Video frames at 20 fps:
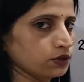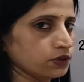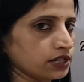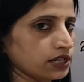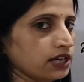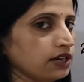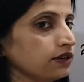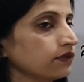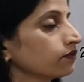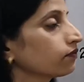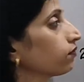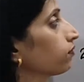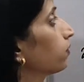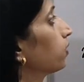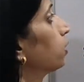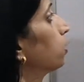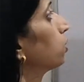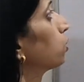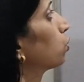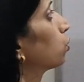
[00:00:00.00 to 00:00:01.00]
Okay.
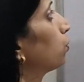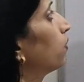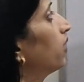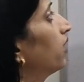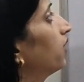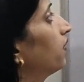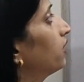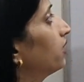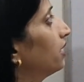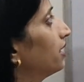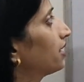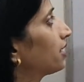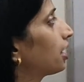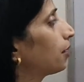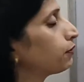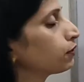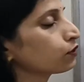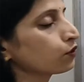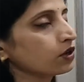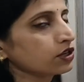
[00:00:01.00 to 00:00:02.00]
So whenever these
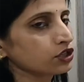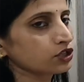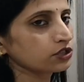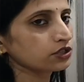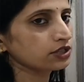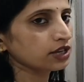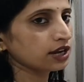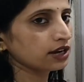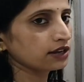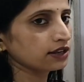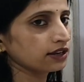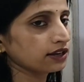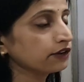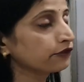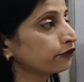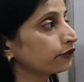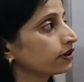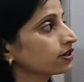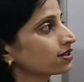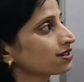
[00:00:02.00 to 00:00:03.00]
type of questions are there,
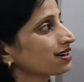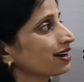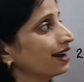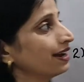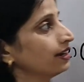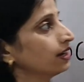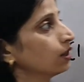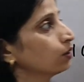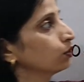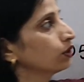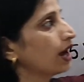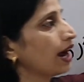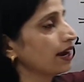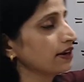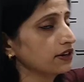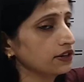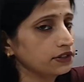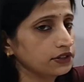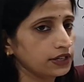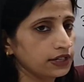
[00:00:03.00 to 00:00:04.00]
first write down the
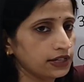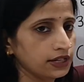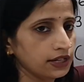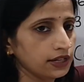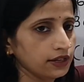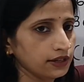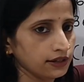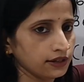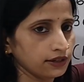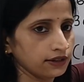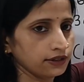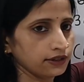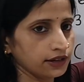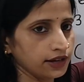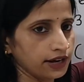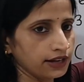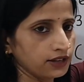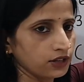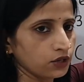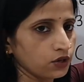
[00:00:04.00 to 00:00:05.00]
identity
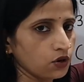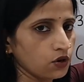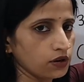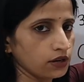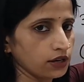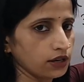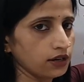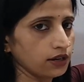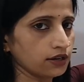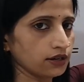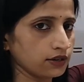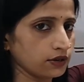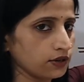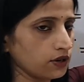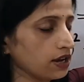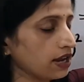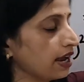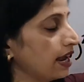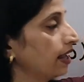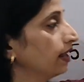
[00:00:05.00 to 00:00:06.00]
at the corner
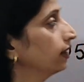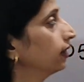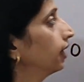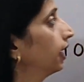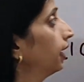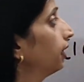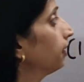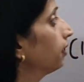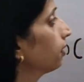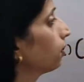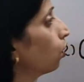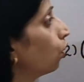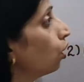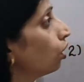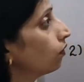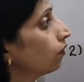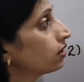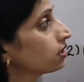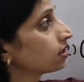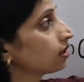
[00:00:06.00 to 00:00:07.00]
and then
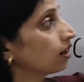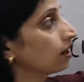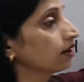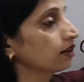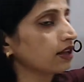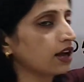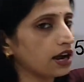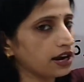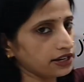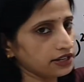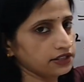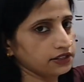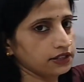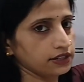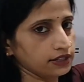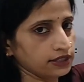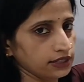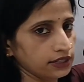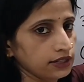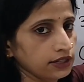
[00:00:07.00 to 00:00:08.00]
always learn the
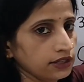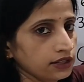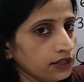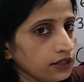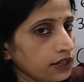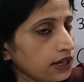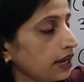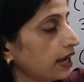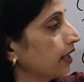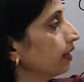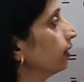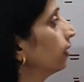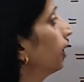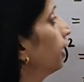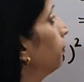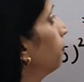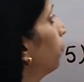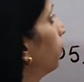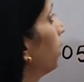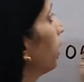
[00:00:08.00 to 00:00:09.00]
identity and then